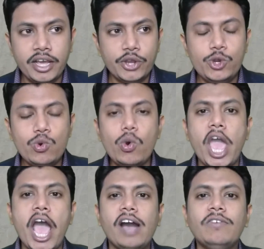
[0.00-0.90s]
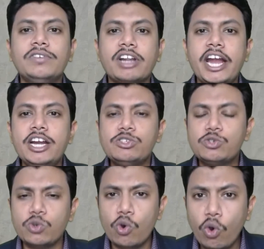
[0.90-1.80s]
you have tried
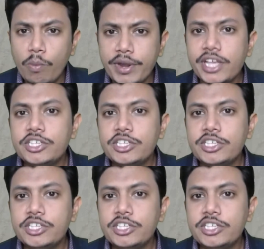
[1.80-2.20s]
so many